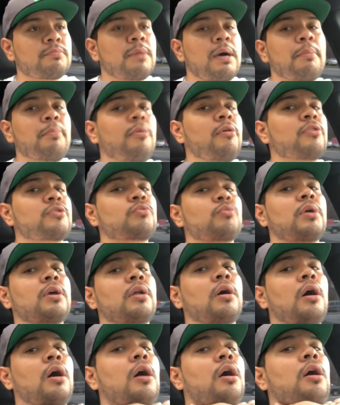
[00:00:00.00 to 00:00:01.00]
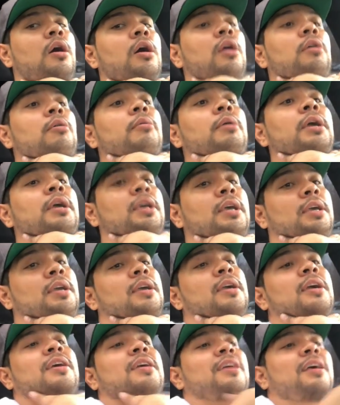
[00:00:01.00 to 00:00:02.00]
my balls went all the way
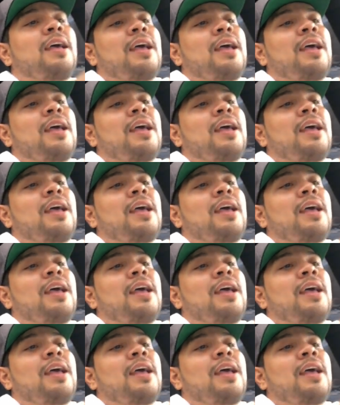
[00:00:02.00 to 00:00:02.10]
here.